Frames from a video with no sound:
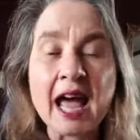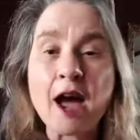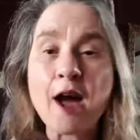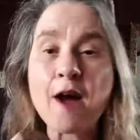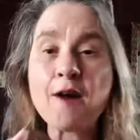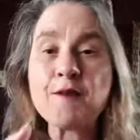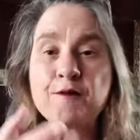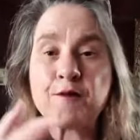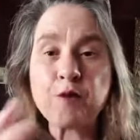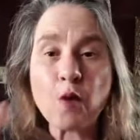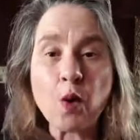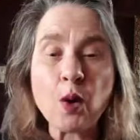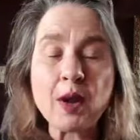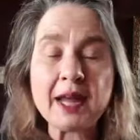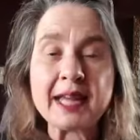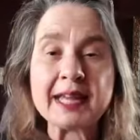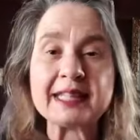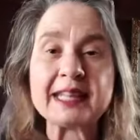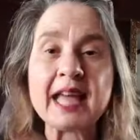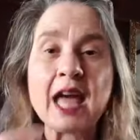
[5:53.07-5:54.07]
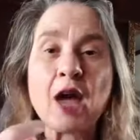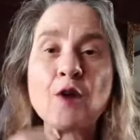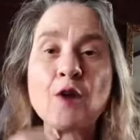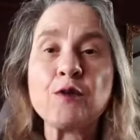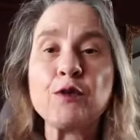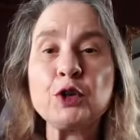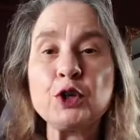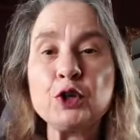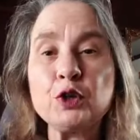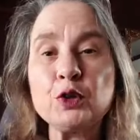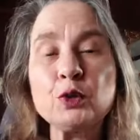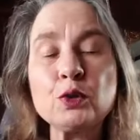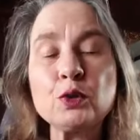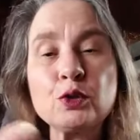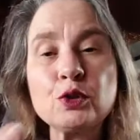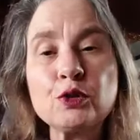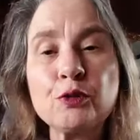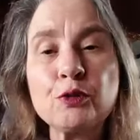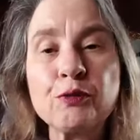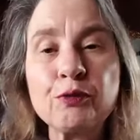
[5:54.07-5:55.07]
a void for you
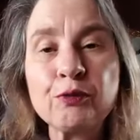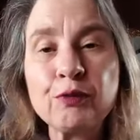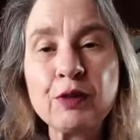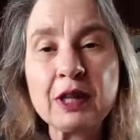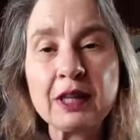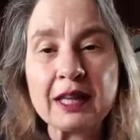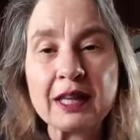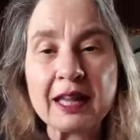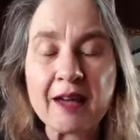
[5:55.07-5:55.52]
to fill,